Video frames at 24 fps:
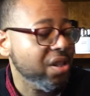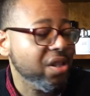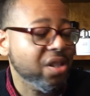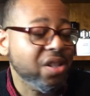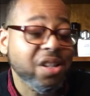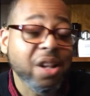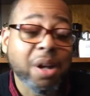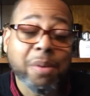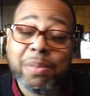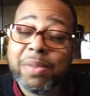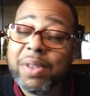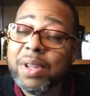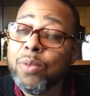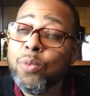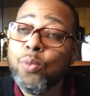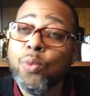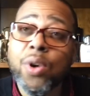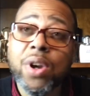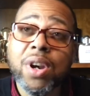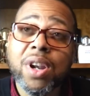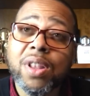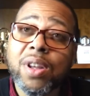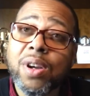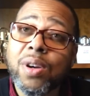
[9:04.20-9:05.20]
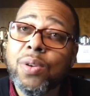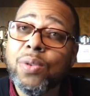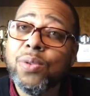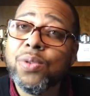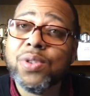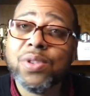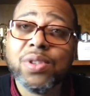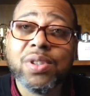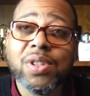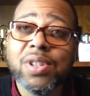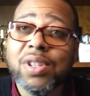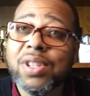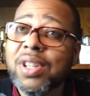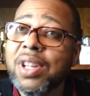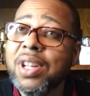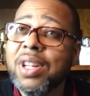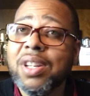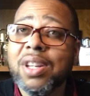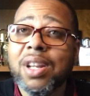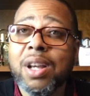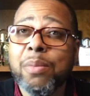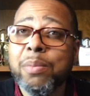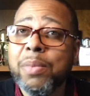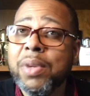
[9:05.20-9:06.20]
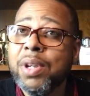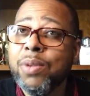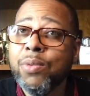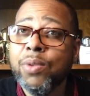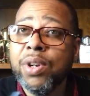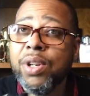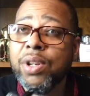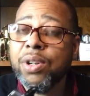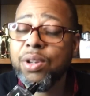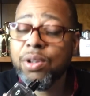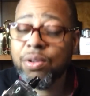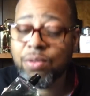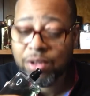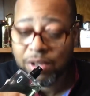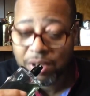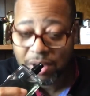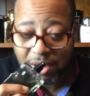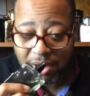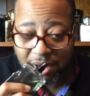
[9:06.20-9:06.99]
something, one of those, then I mean, what are you doing?